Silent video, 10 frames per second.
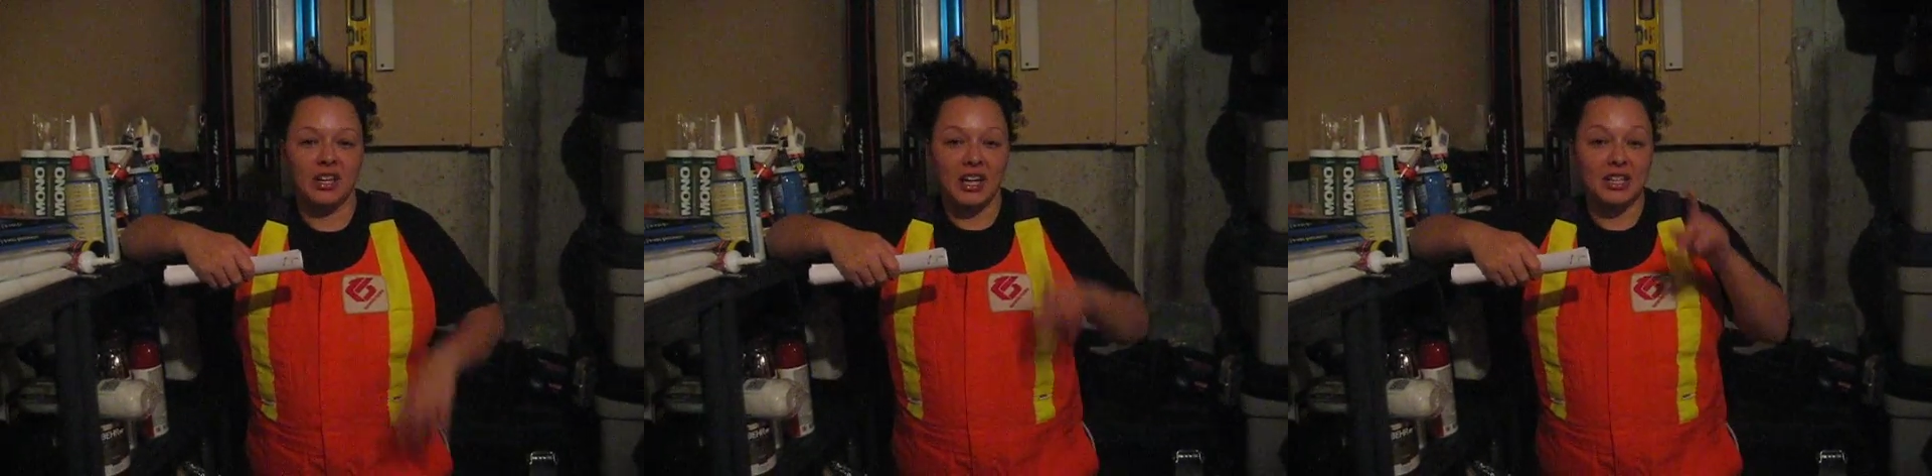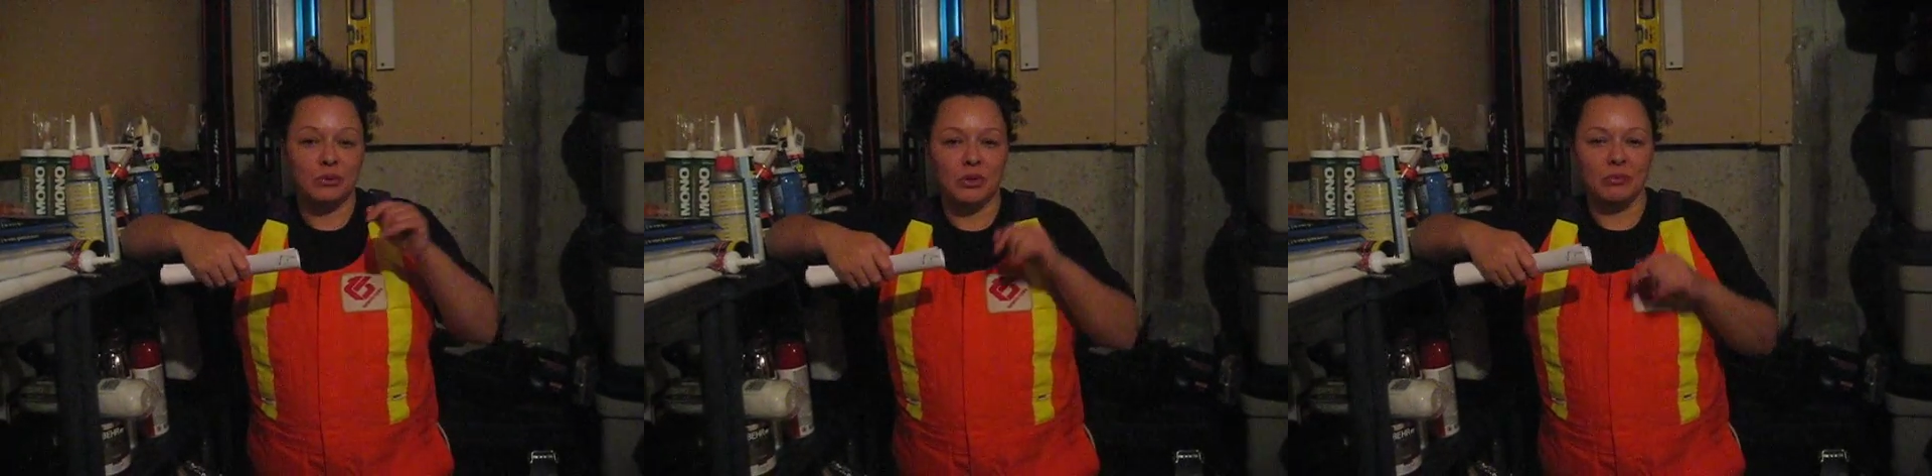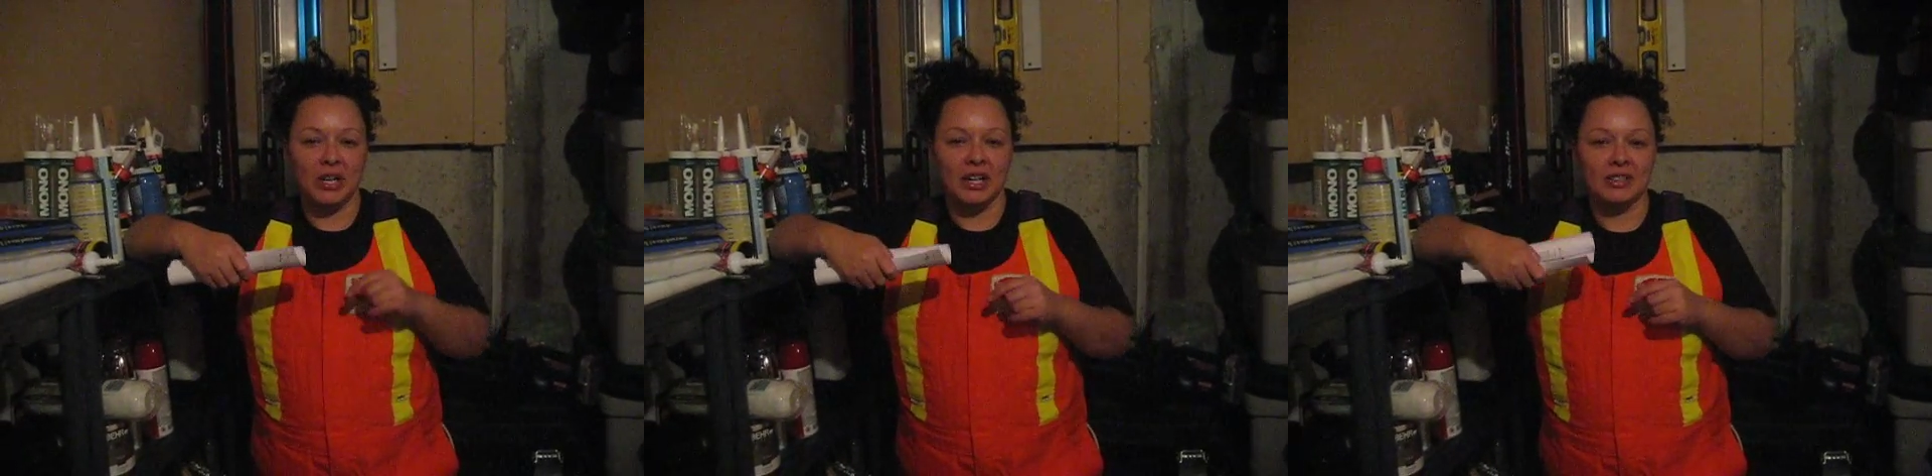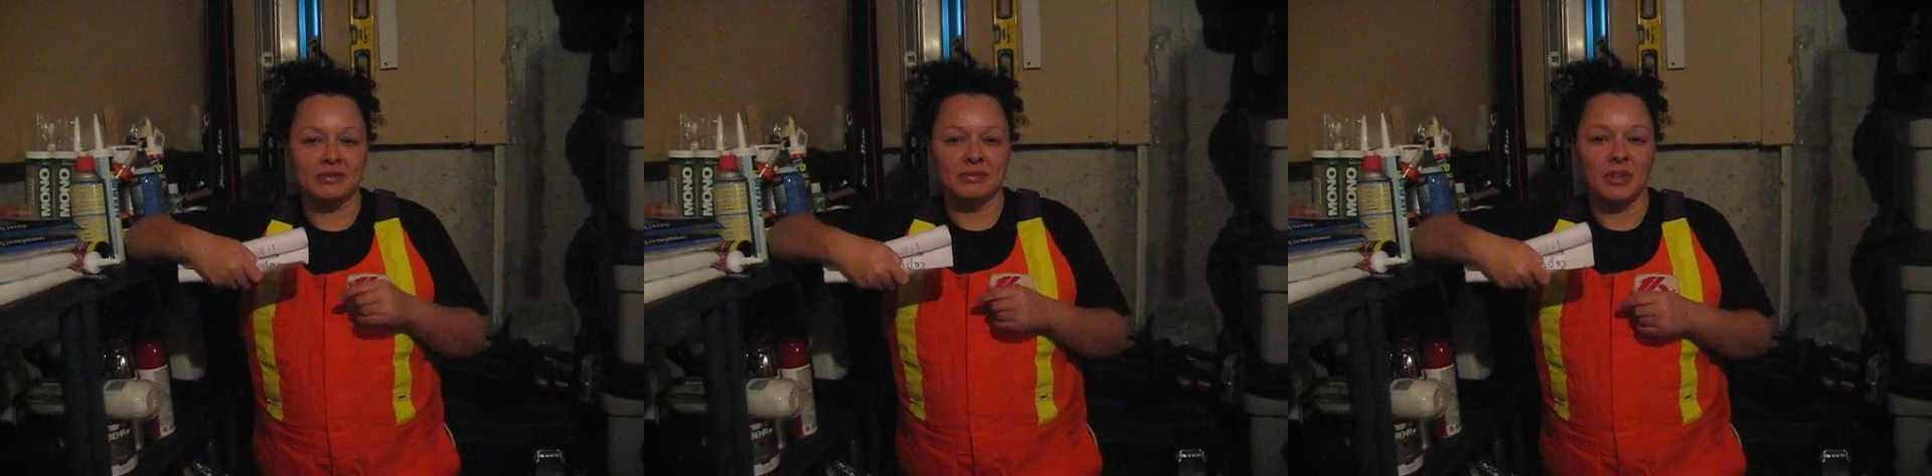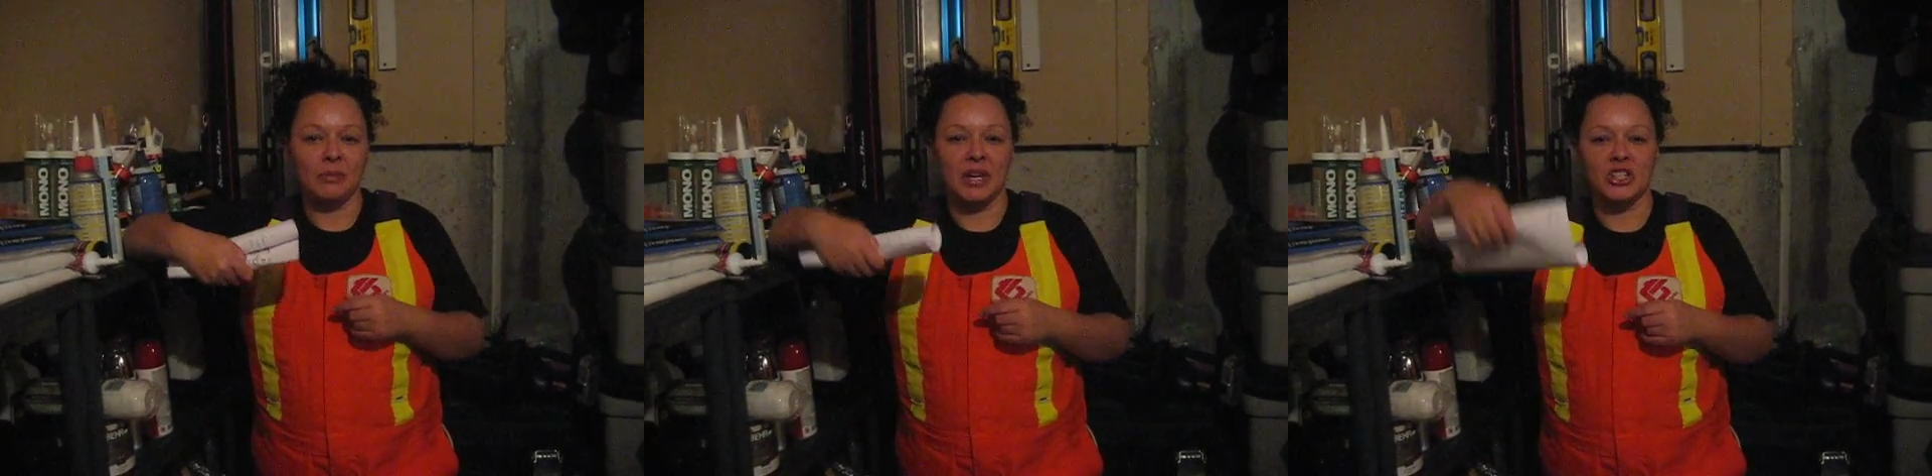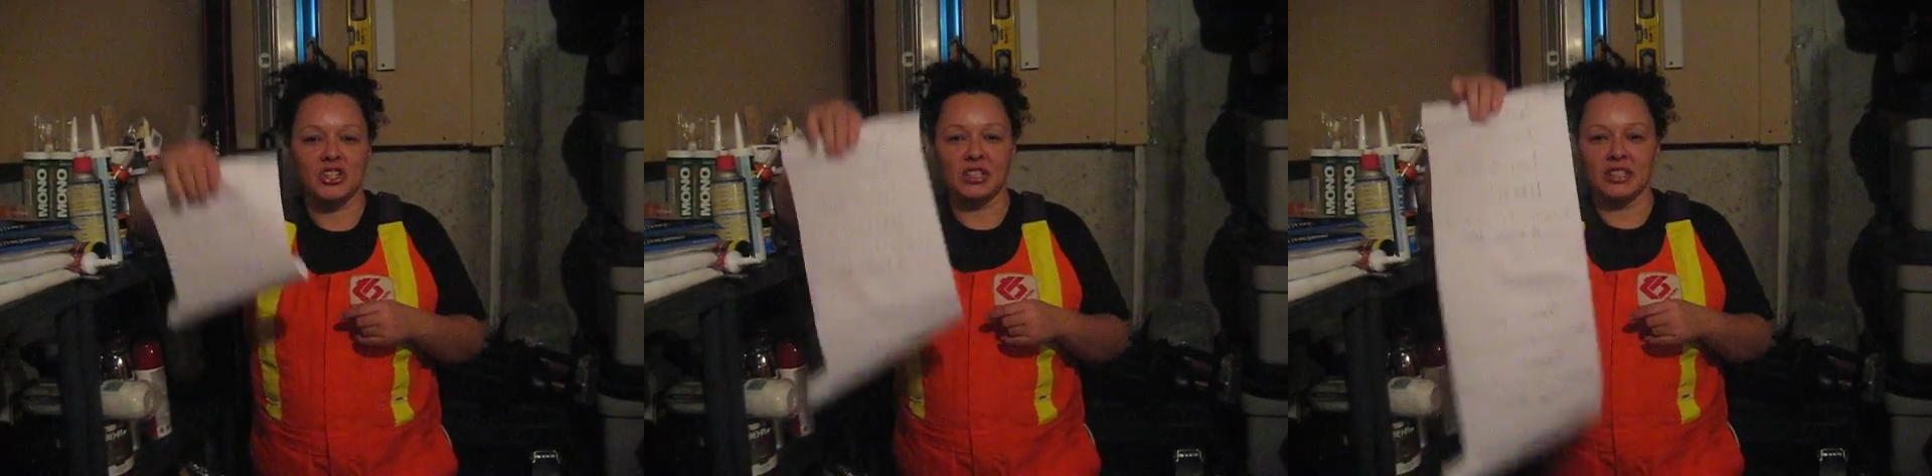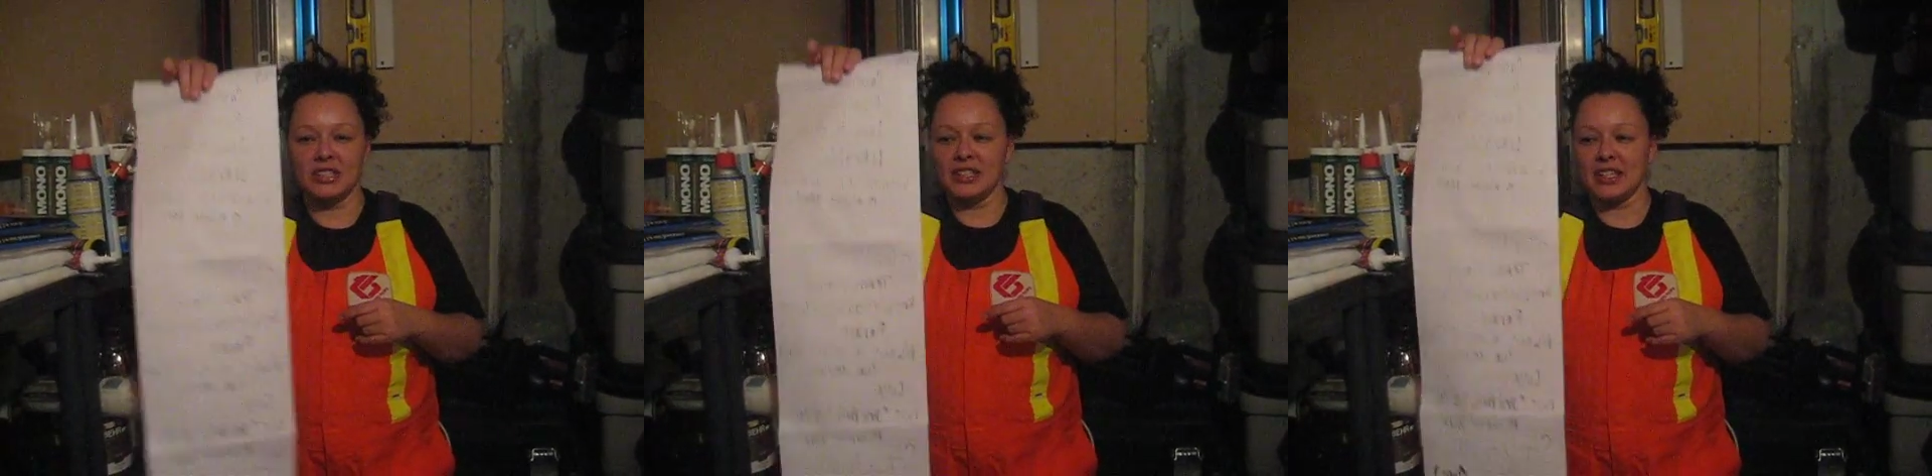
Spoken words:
I did one better. I made you a little